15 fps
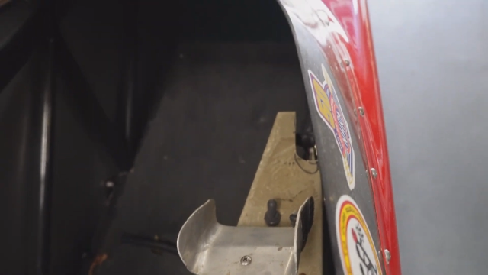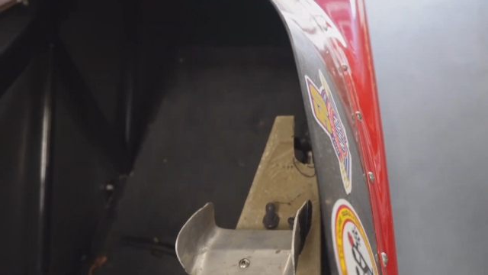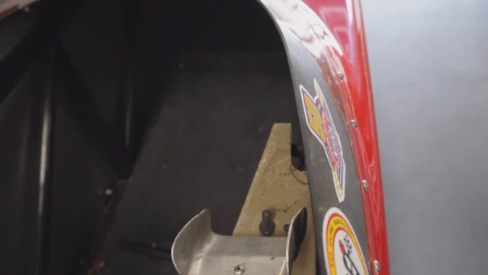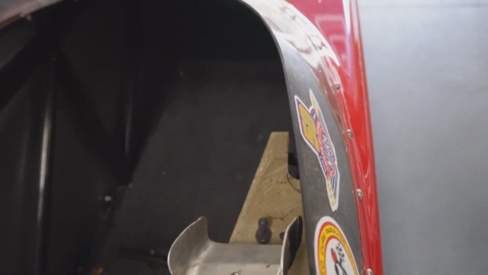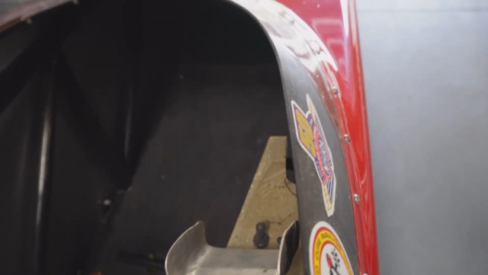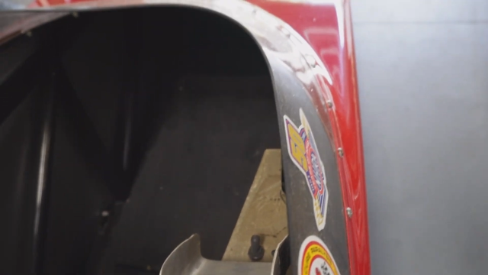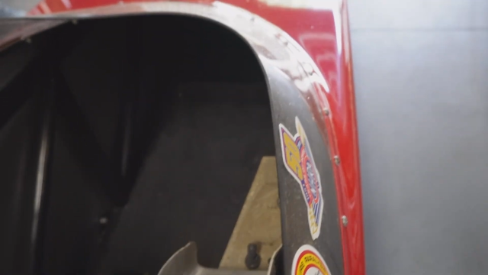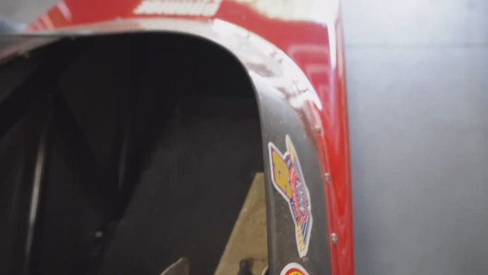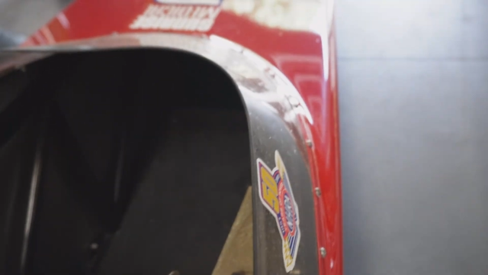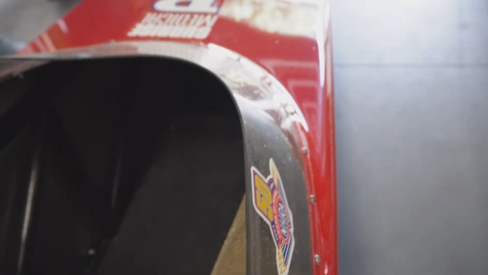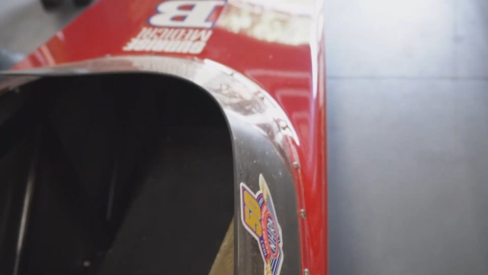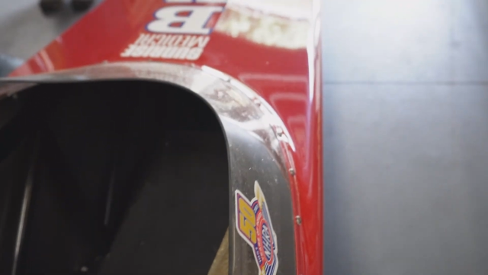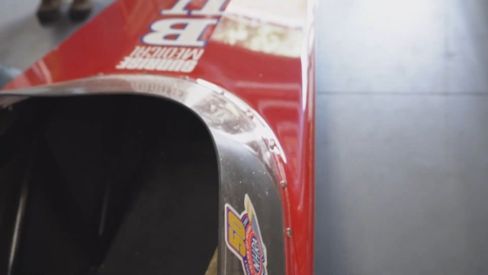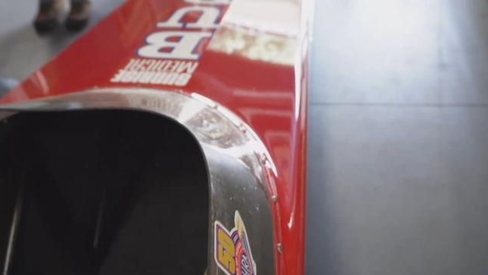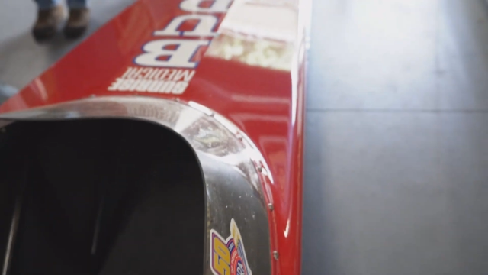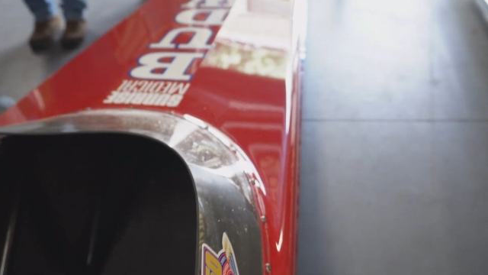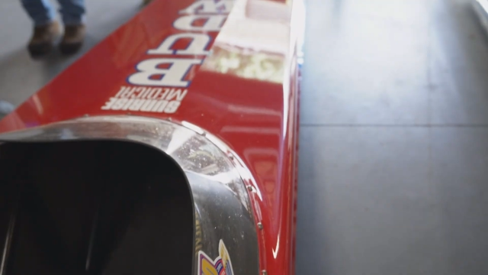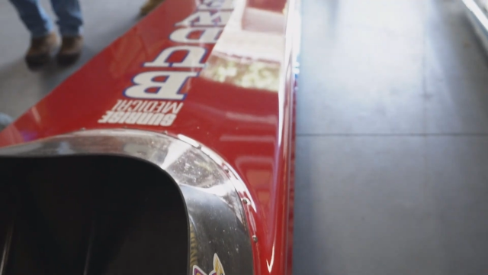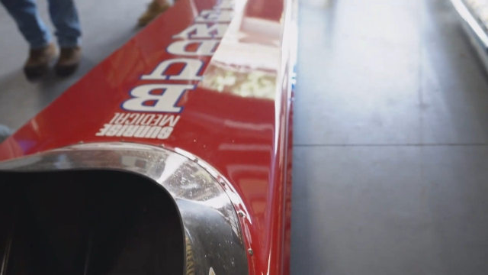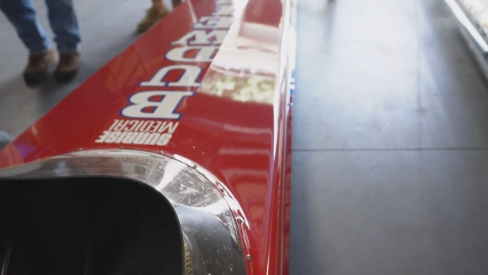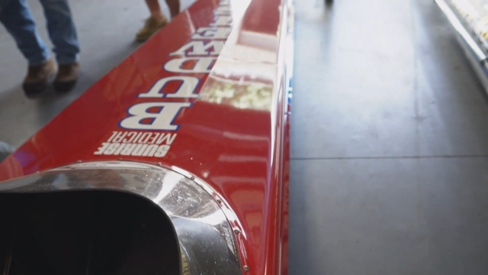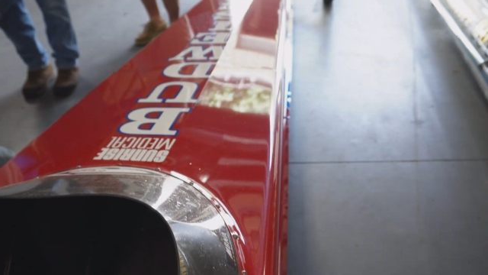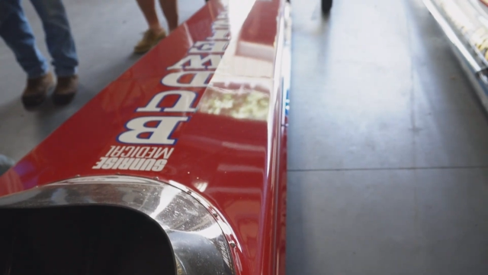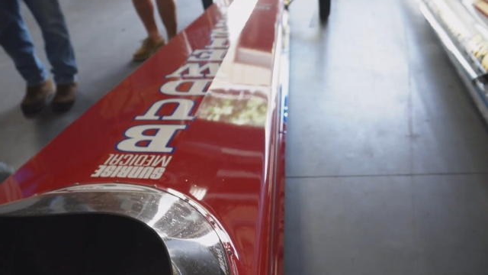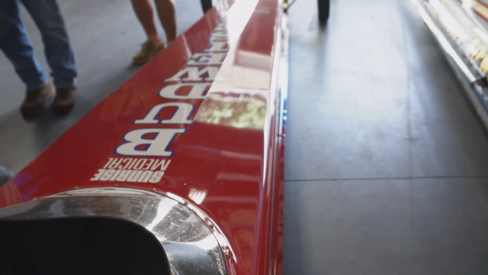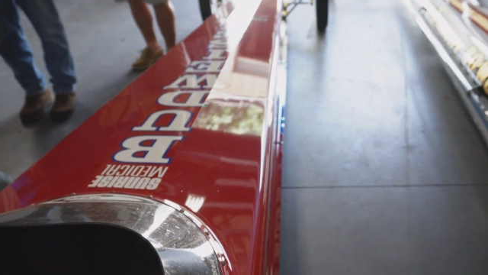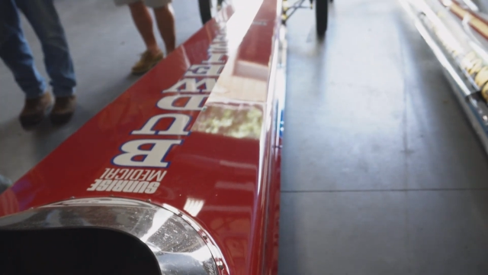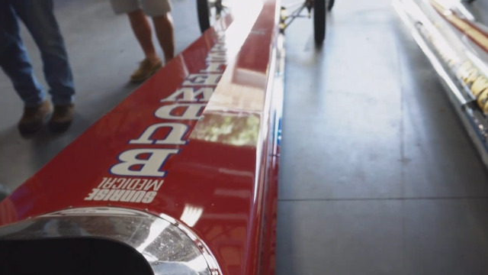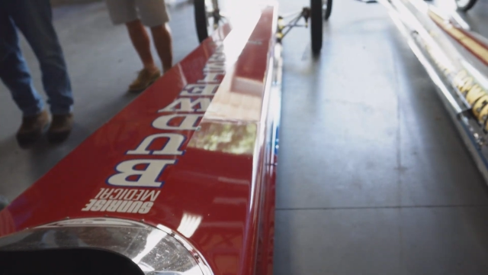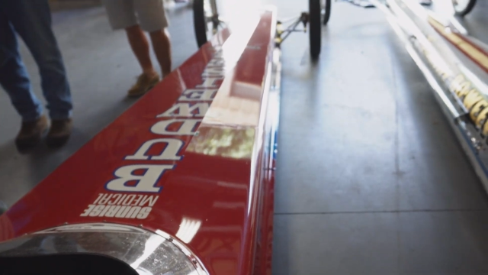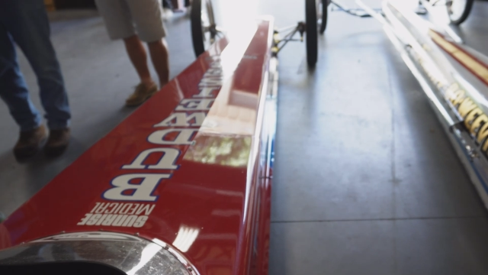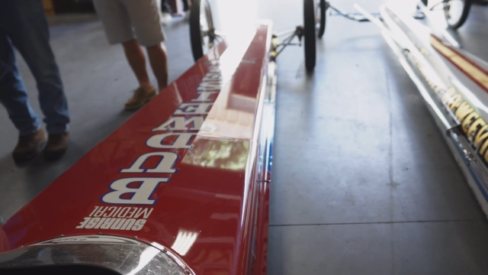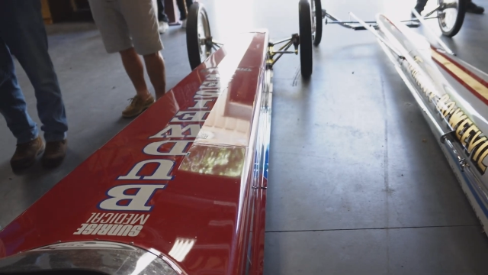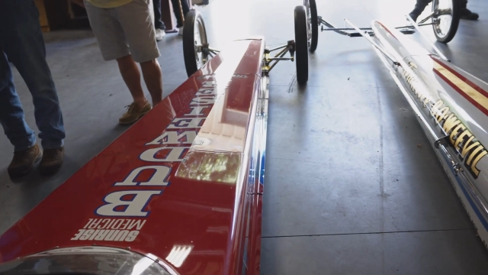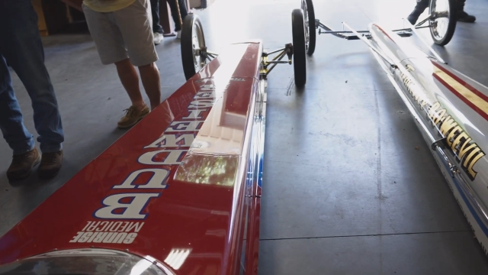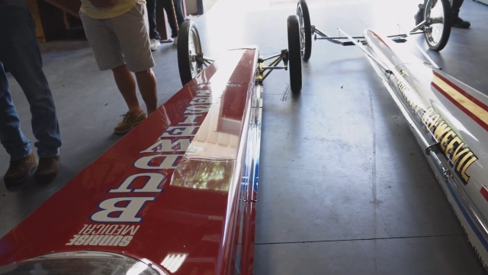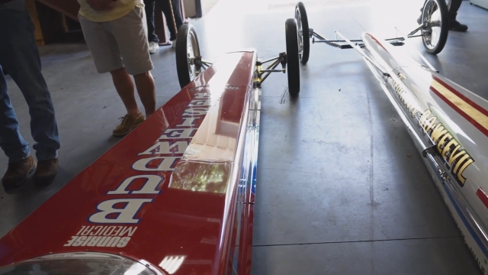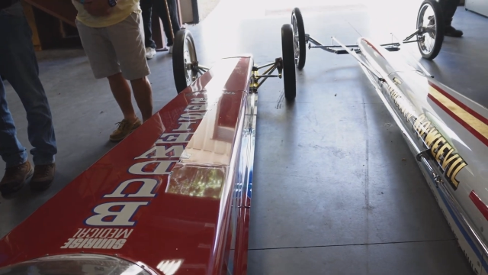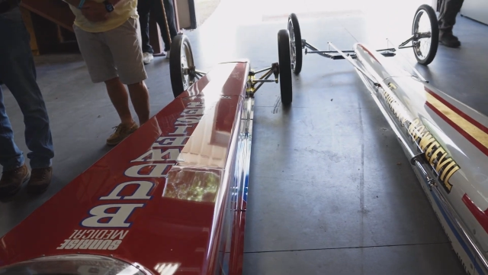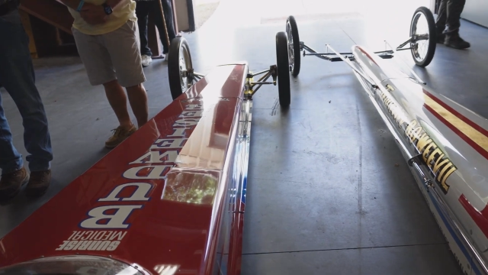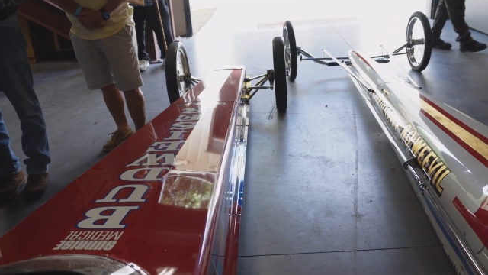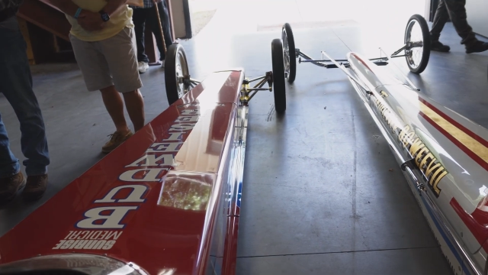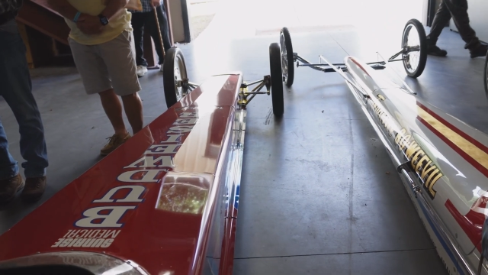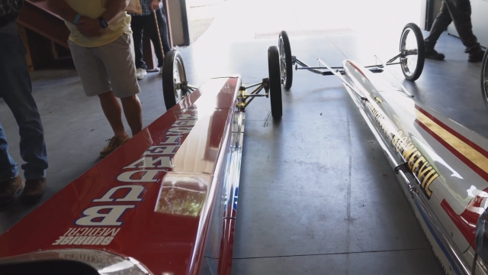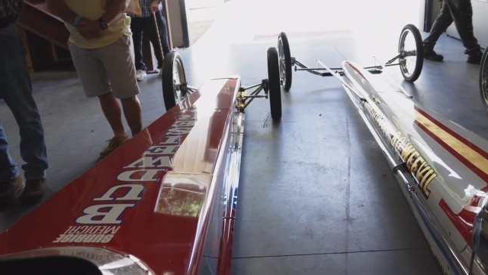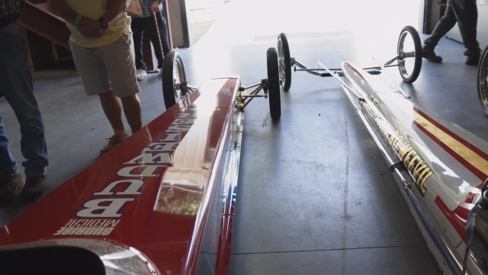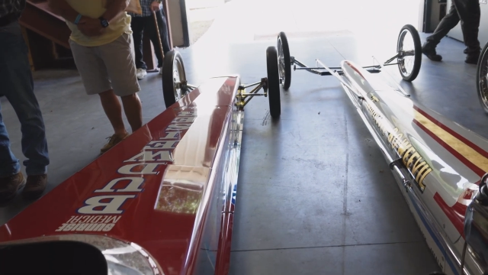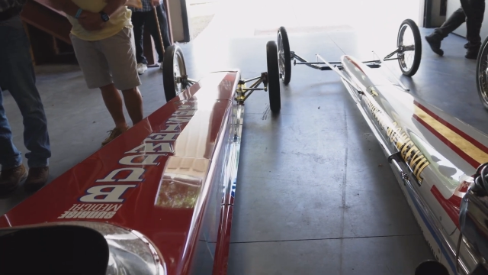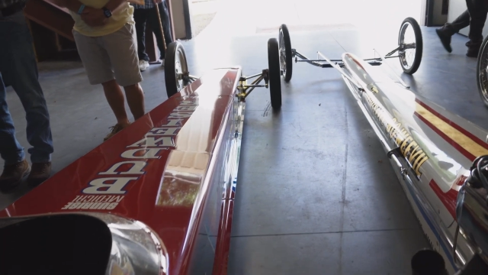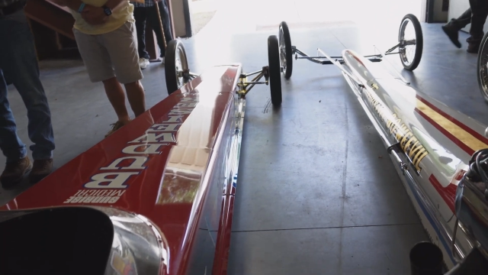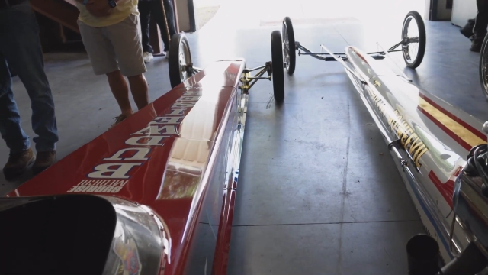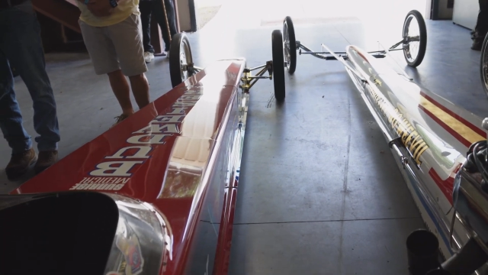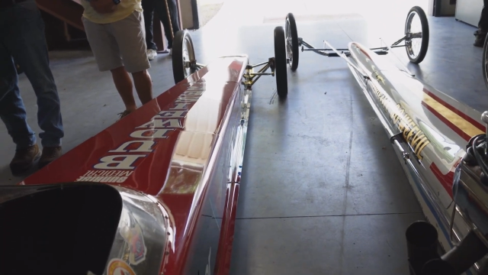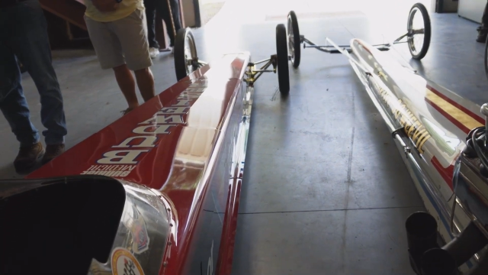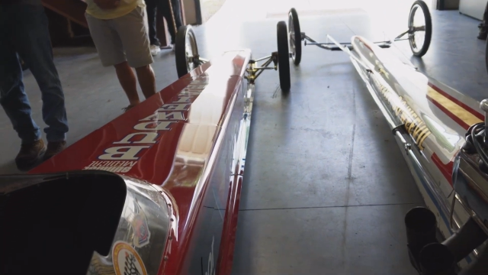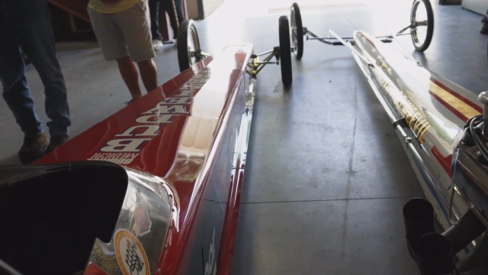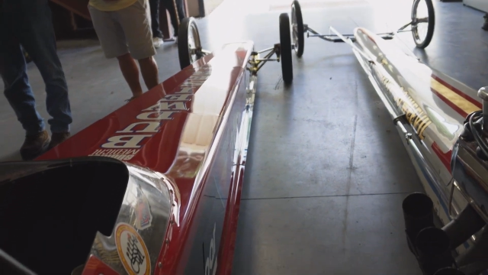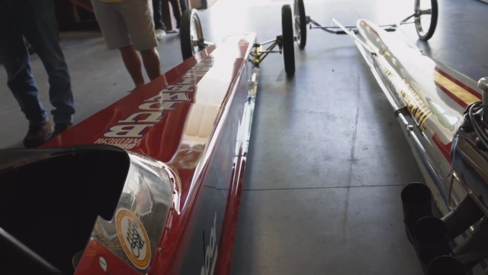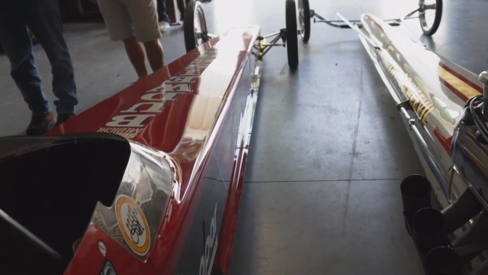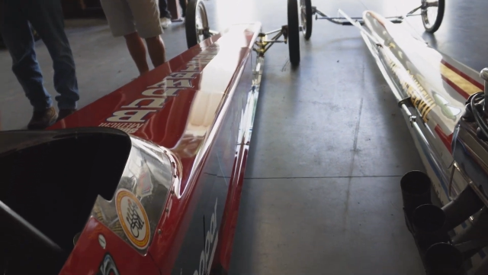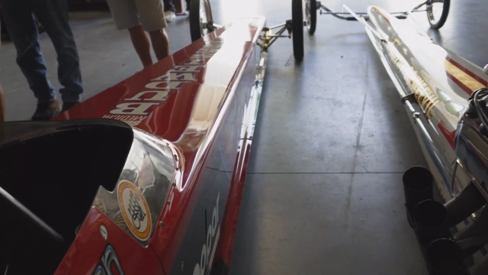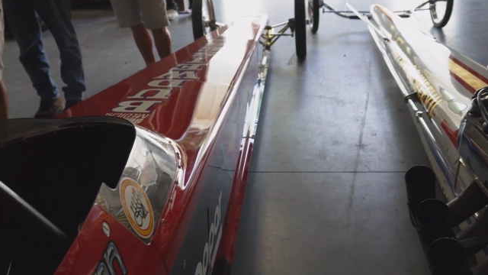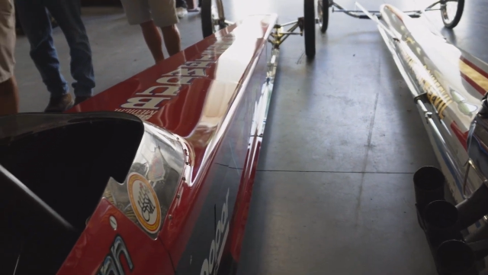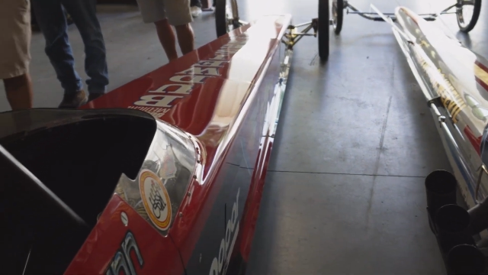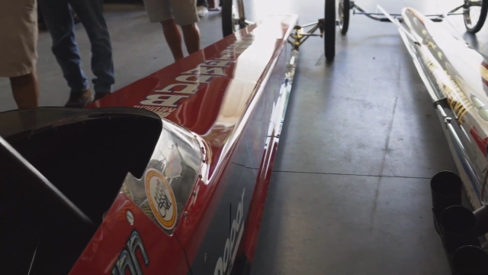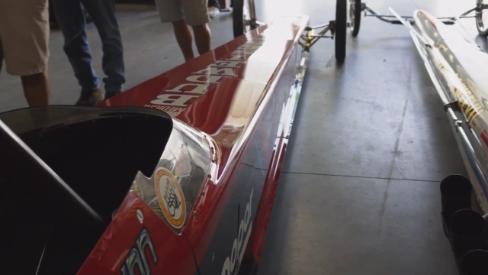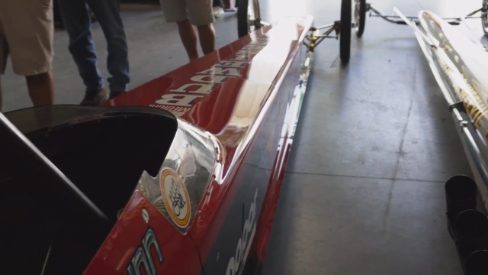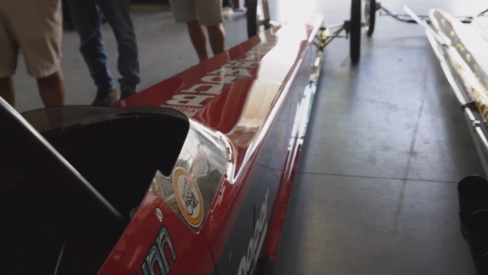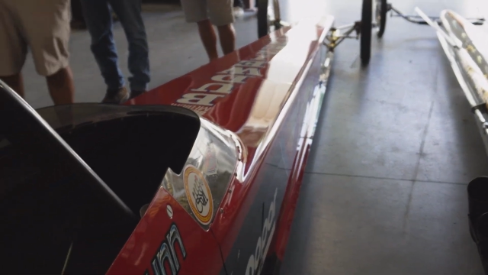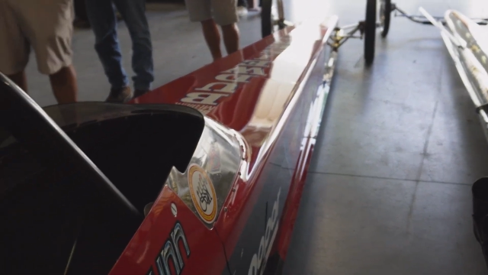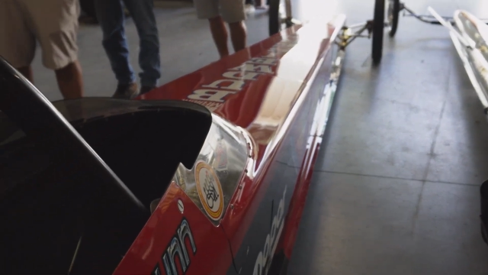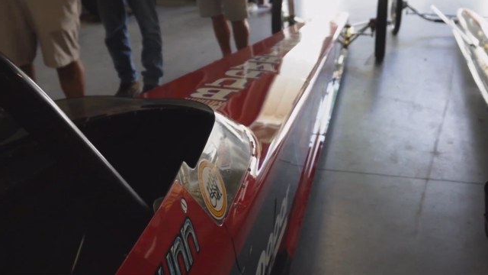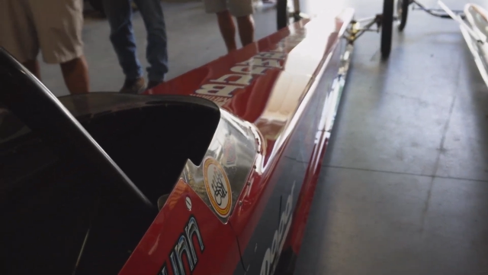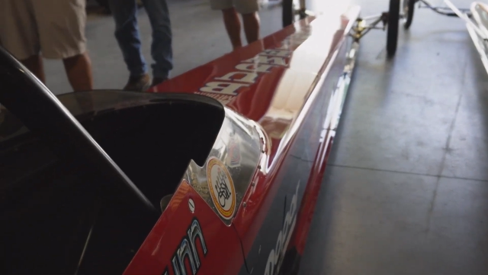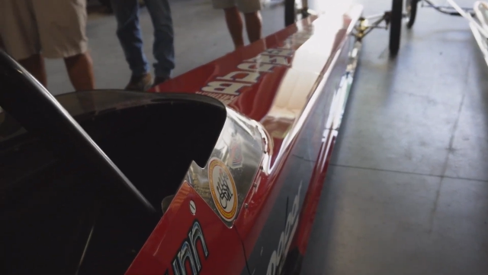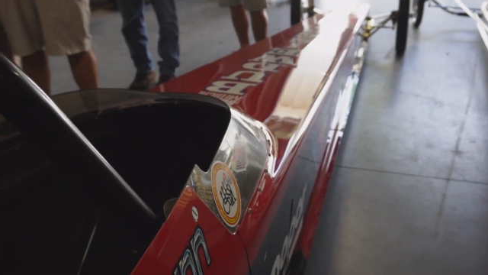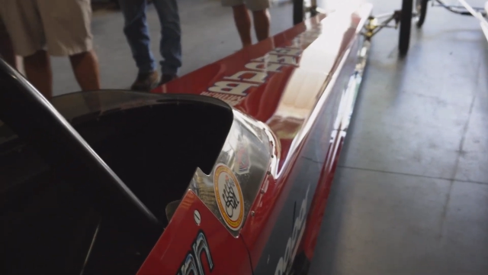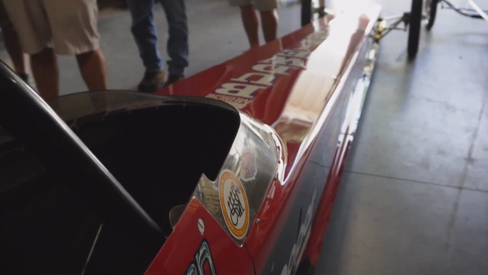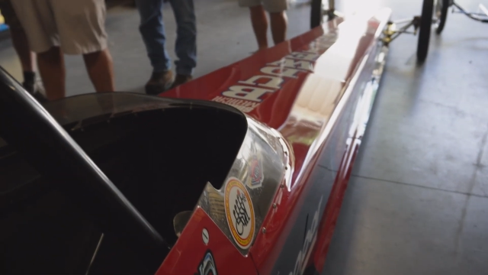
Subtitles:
Nobody's mouth can be seen.